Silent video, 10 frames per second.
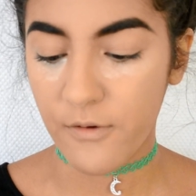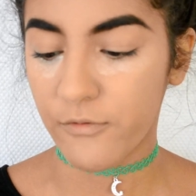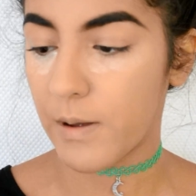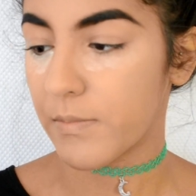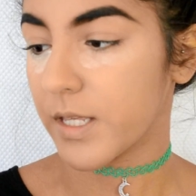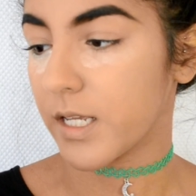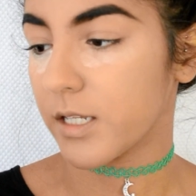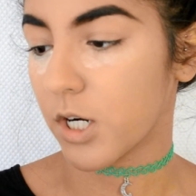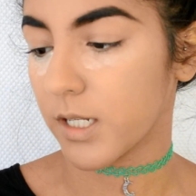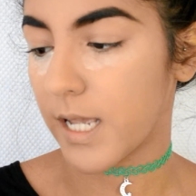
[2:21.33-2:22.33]
from the
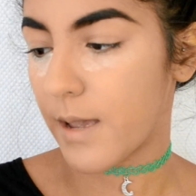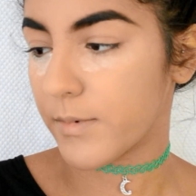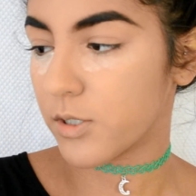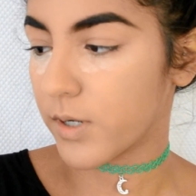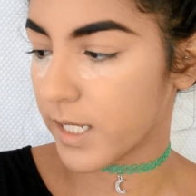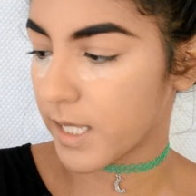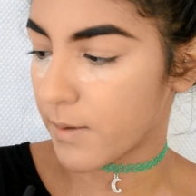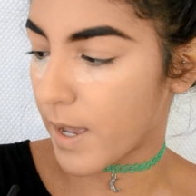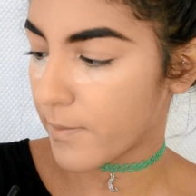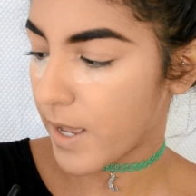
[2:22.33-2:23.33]
Tartelette Amazonian Clay
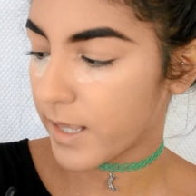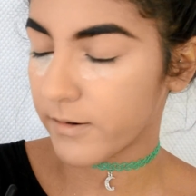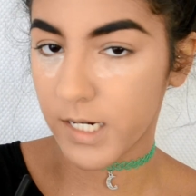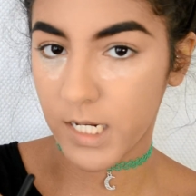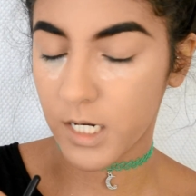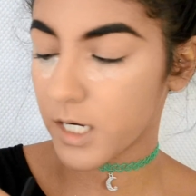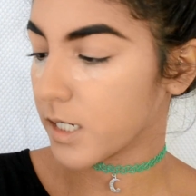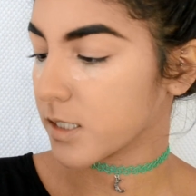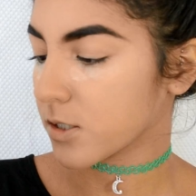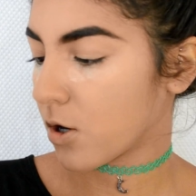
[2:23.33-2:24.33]
Matte palette right here.
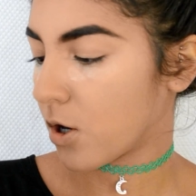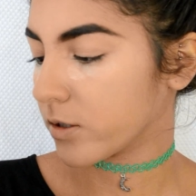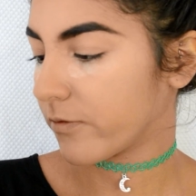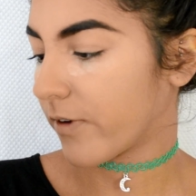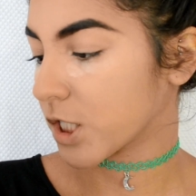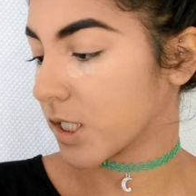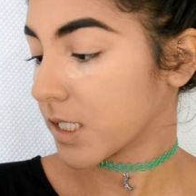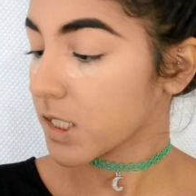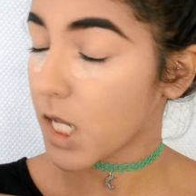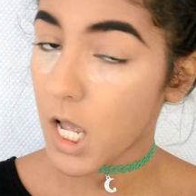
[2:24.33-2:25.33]
It's called
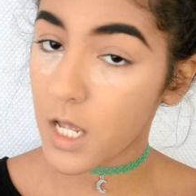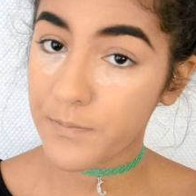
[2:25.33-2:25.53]
Fashionista.